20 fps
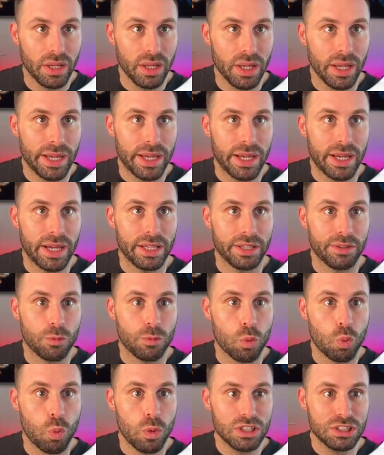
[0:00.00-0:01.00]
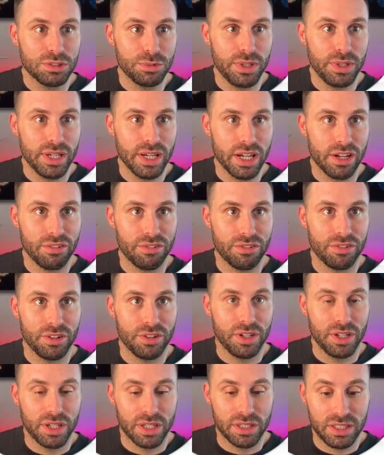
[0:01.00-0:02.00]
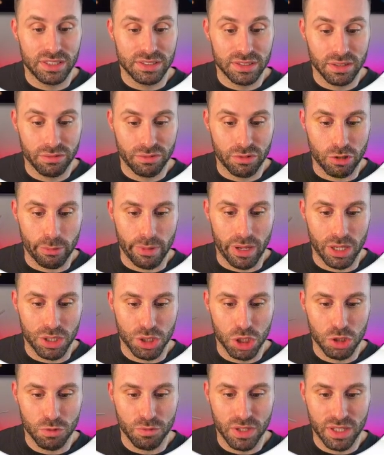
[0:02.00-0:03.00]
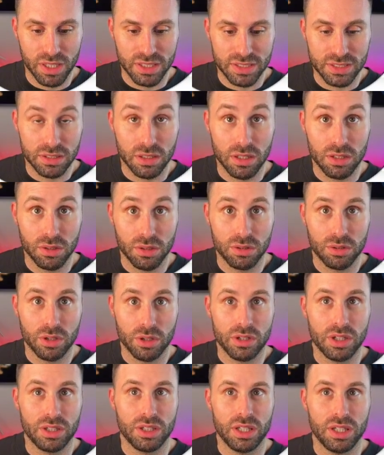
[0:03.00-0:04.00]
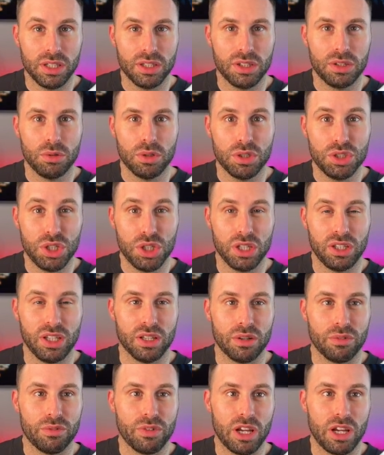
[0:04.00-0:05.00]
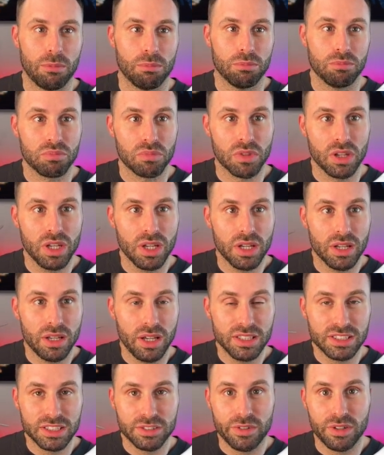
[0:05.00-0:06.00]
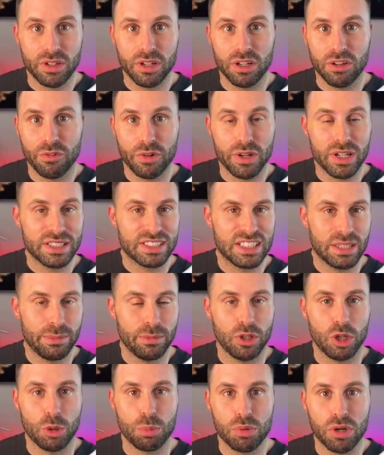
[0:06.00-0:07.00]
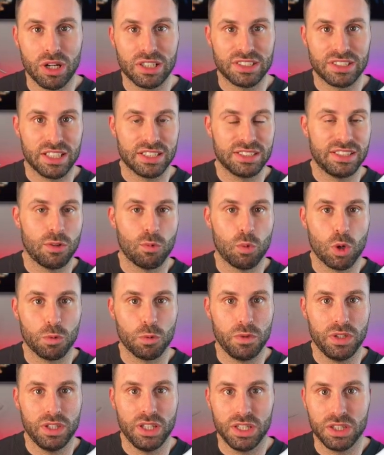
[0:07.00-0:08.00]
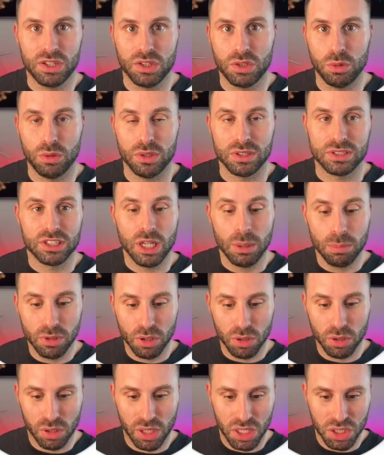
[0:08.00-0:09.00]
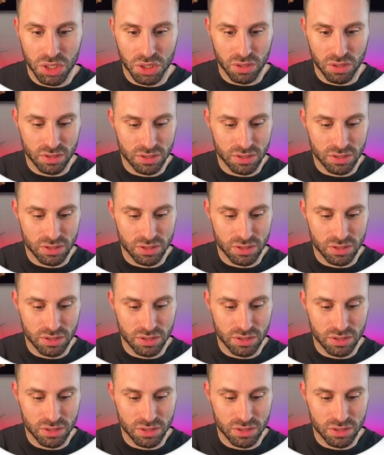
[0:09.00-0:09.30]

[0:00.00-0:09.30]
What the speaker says: And once we have this information, we can start to turn it into a geodata frame. It's a very similar process than what we did to the stop locations.